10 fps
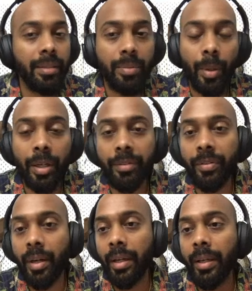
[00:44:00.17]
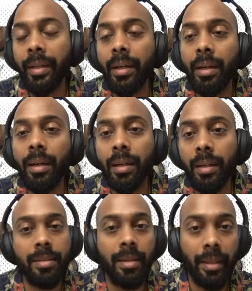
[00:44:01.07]
Spotify
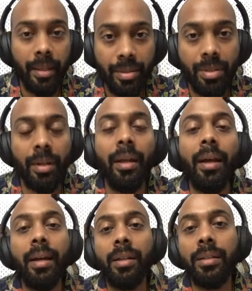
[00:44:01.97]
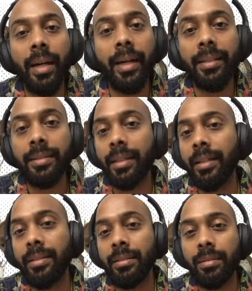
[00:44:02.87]
listening history. And on the right hand
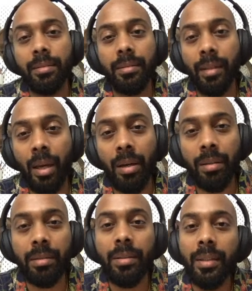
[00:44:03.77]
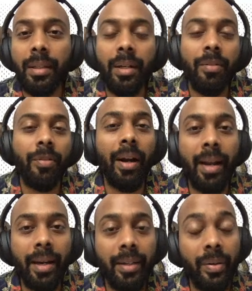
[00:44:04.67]
side is
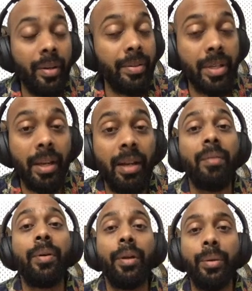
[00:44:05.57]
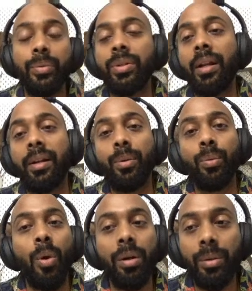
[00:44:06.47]
friend activities I never use, and I
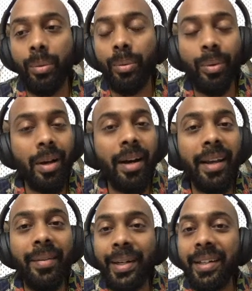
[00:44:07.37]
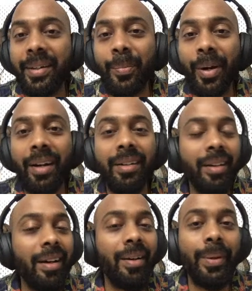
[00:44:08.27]
don't want to even interpret
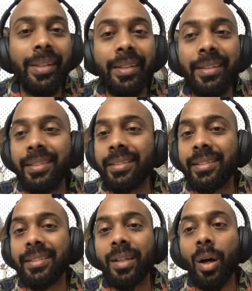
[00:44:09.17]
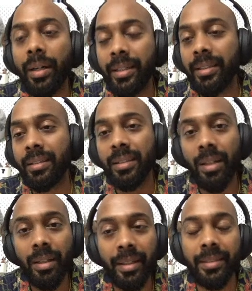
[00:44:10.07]
whether this is content or
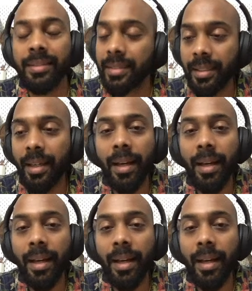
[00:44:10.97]
context,